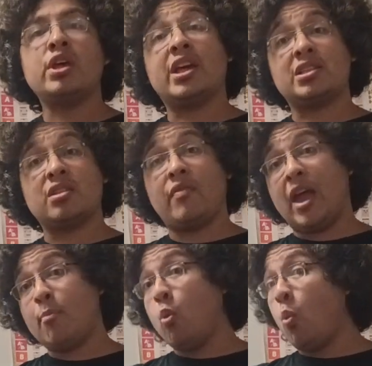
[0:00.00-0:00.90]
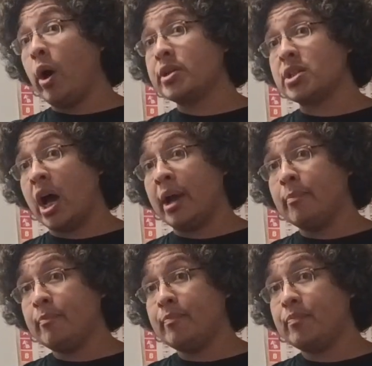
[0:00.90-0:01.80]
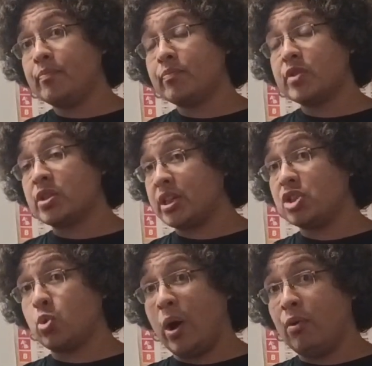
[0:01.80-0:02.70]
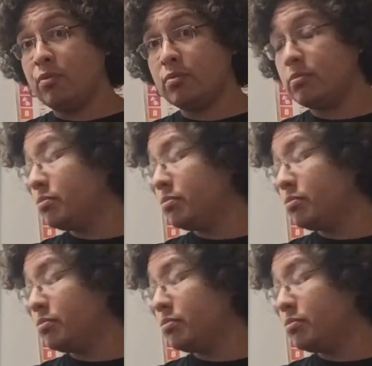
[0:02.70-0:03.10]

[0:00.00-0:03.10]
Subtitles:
He hits the vamp one time, so that's 12.